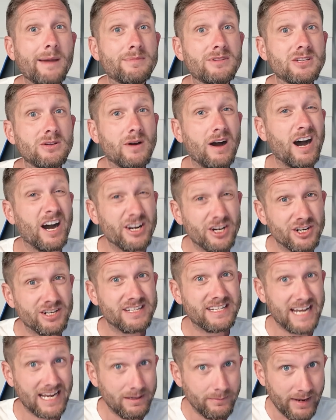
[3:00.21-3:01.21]
up to
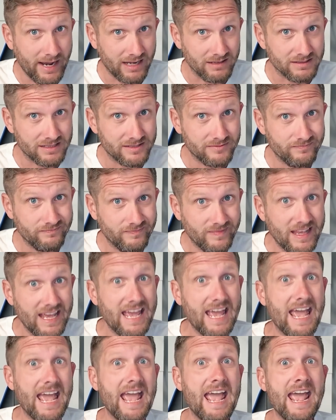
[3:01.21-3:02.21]
110 pounds.
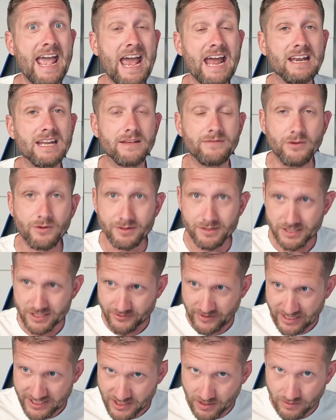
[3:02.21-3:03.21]
And if you were to
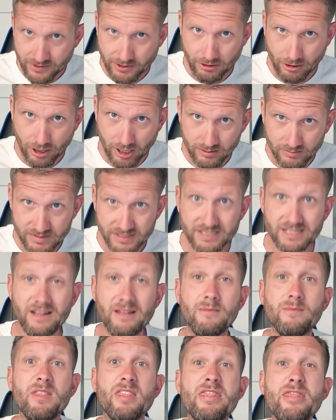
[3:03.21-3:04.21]
stretch out their arms,
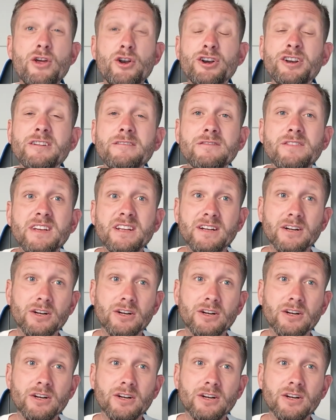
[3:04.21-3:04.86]
30 feet